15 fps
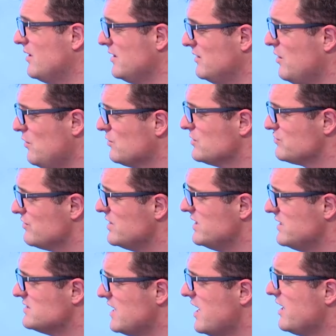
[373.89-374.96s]
in those
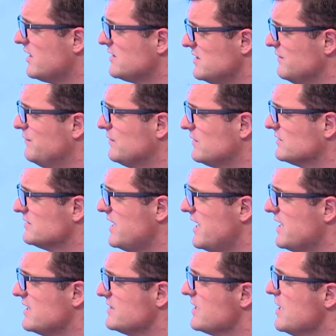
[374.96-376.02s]
really dark, difficult
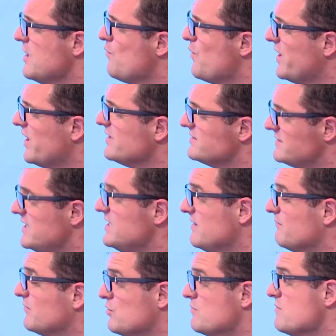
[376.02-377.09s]
days when I see
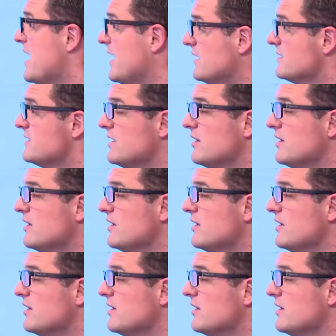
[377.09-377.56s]
them come back and say,